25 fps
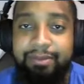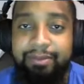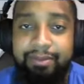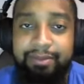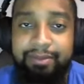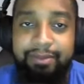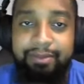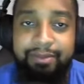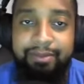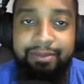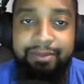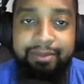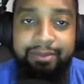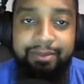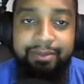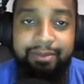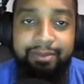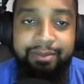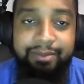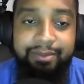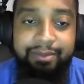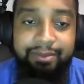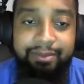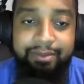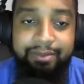
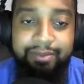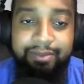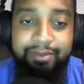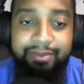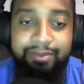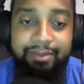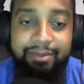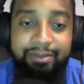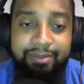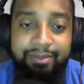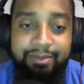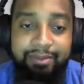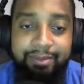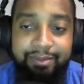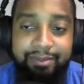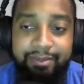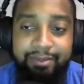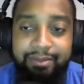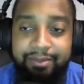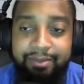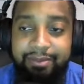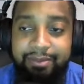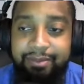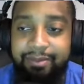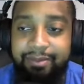
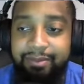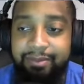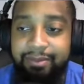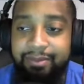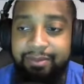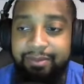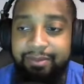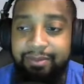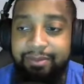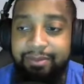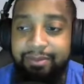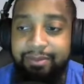(silent)